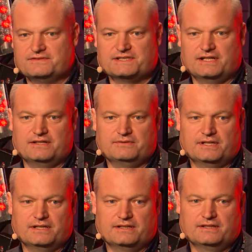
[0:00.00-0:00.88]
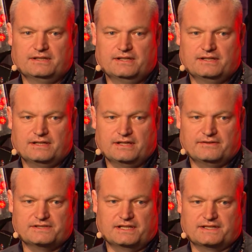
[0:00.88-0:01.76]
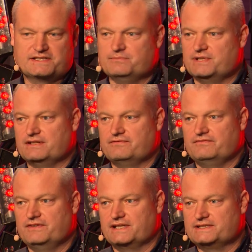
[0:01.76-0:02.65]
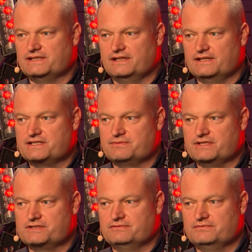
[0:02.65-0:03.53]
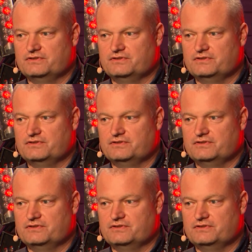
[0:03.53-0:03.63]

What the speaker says: So, it was like somebody had flicked a light switch on